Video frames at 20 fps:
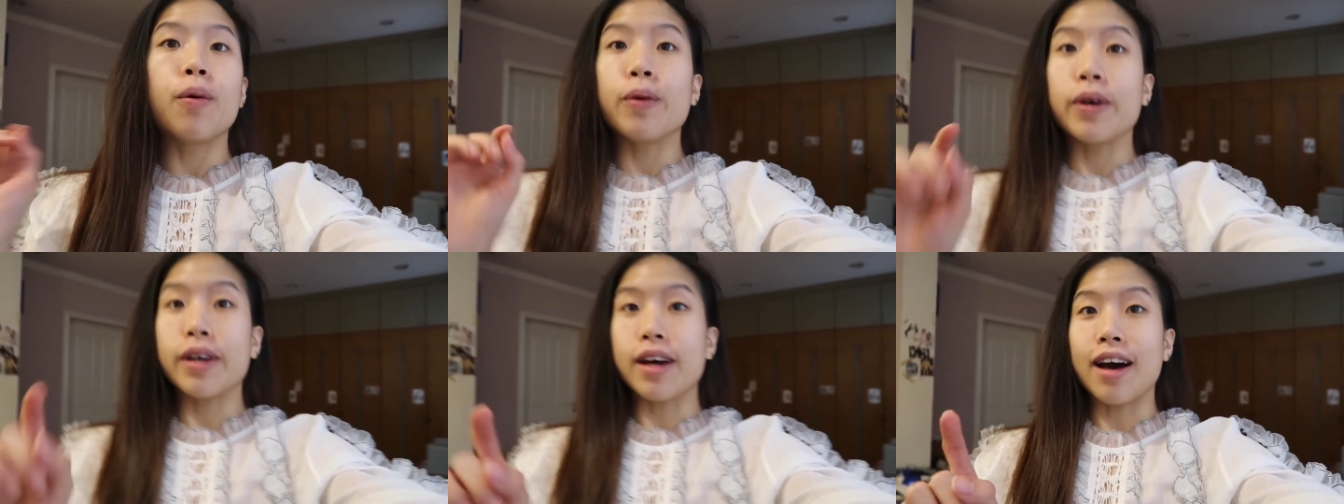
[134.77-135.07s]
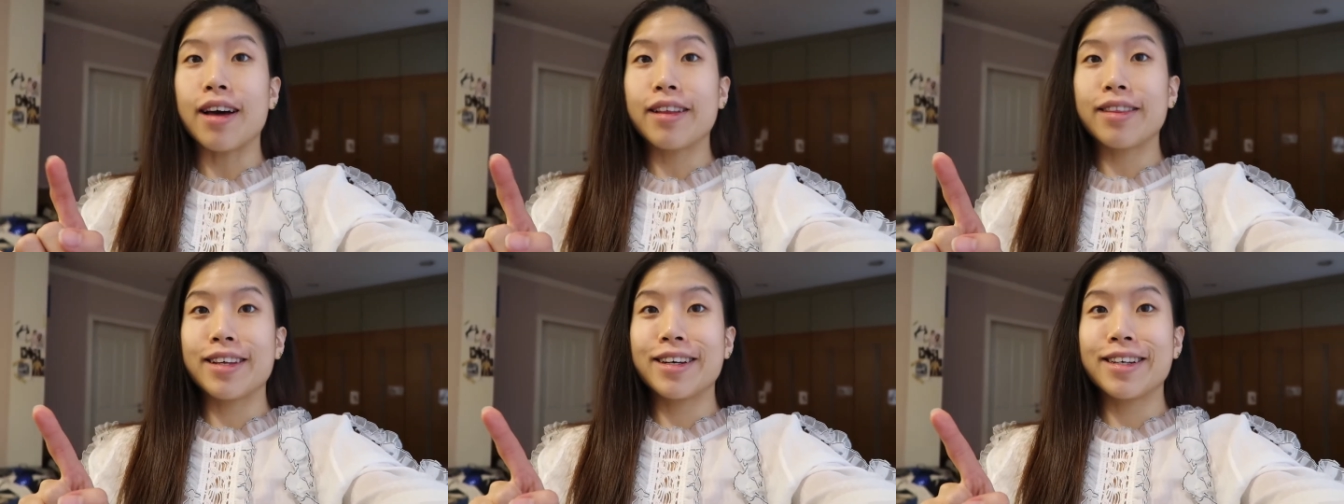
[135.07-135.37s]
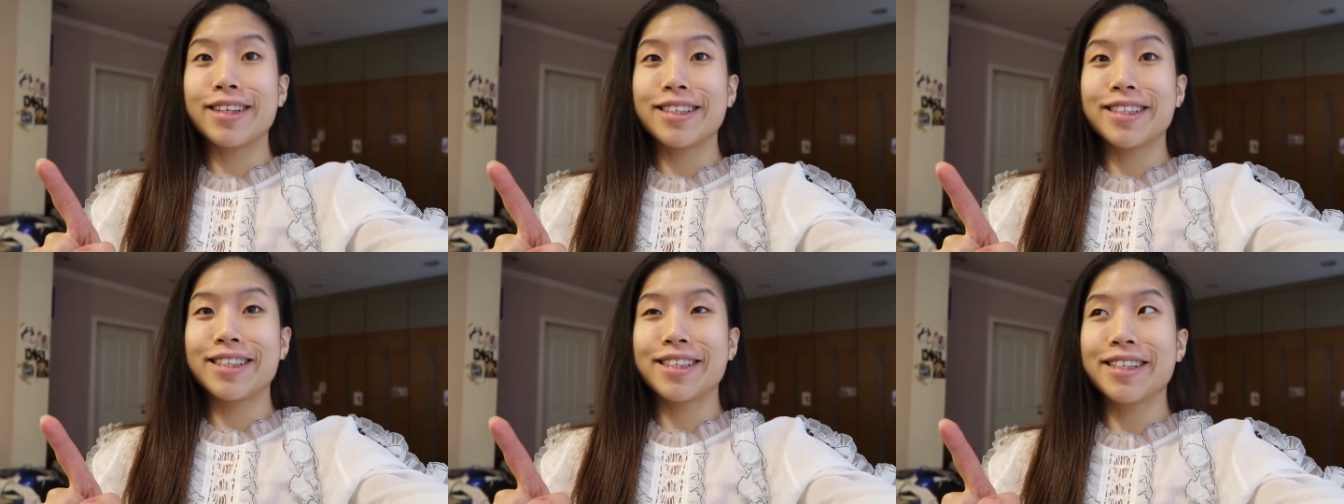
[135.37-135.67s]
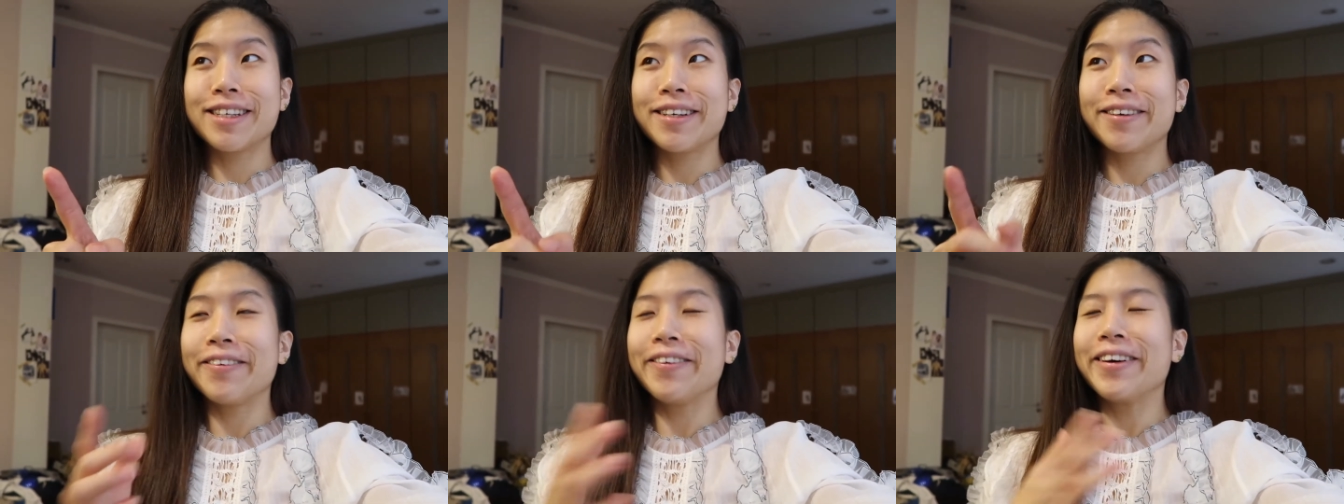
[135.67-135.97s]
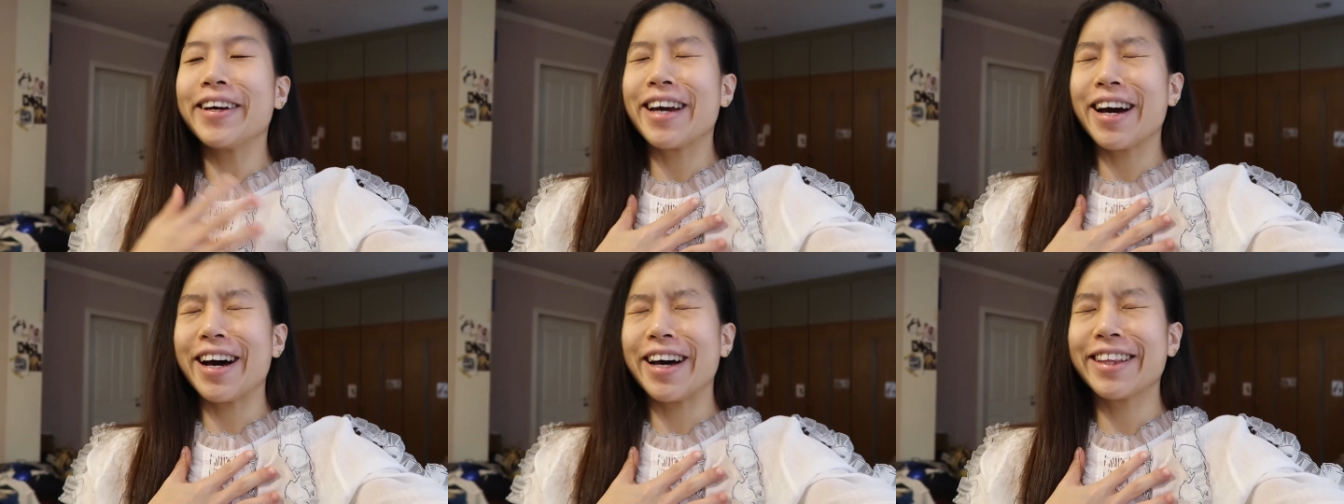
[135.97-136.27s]
we got this.
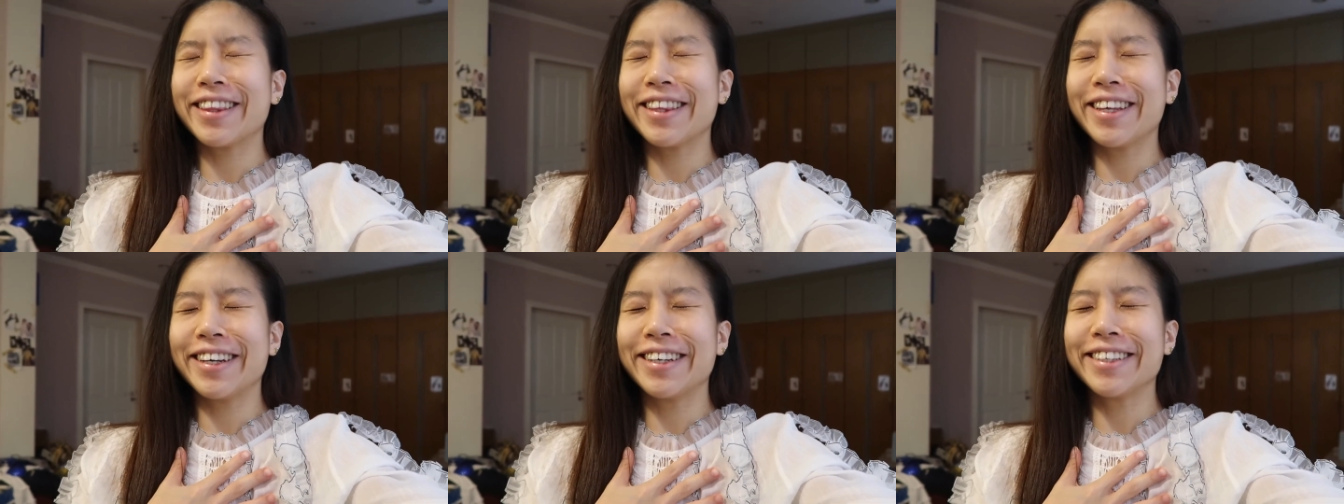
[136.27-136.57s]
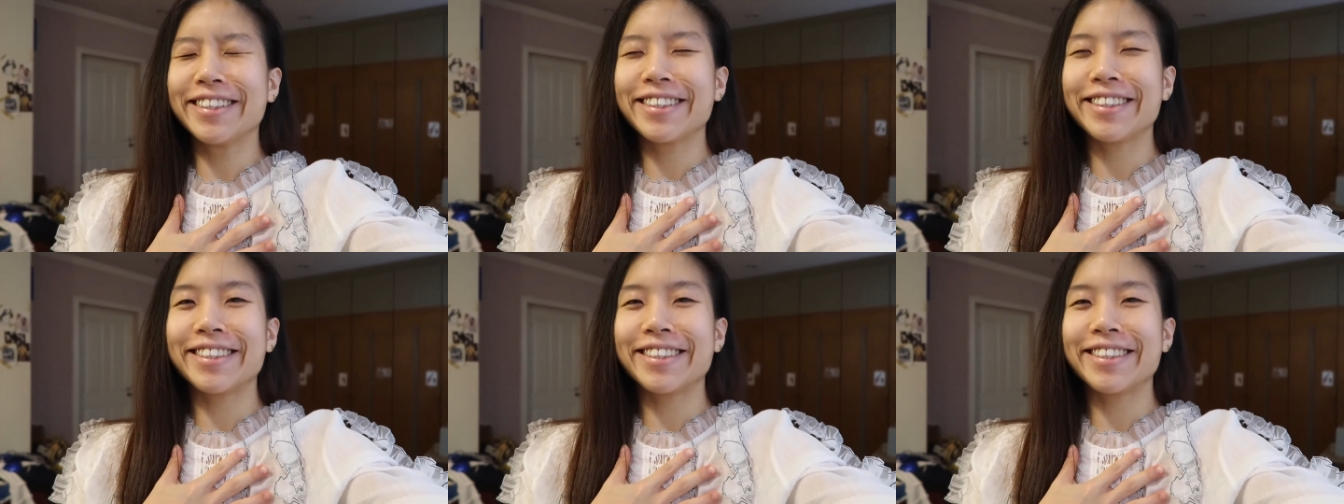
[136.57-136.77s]
We got this.